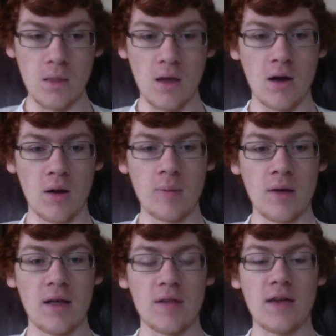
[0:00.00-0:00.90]
The
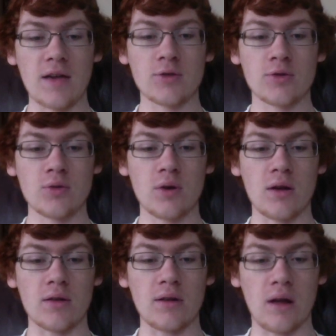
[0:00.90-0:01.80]
exosuit
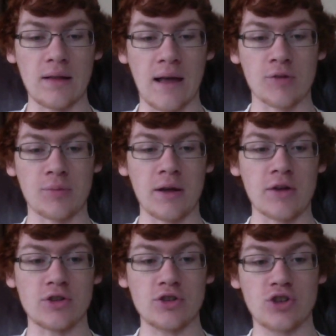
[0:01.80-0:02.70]
allows players
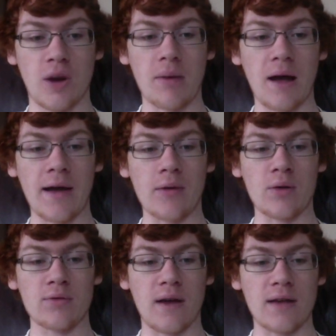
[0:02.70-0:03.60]
to jump higher, run
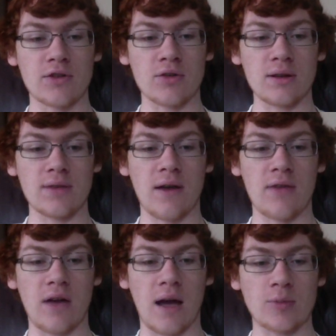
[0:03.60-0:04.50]
faster, and lift
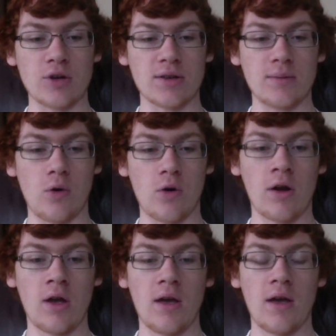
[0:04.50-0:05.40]
heavy objects and more.
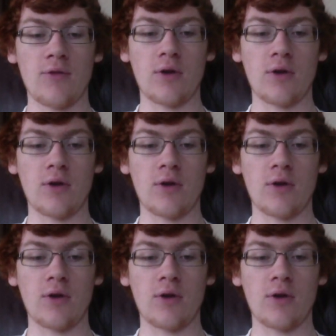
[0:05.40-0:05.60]
If you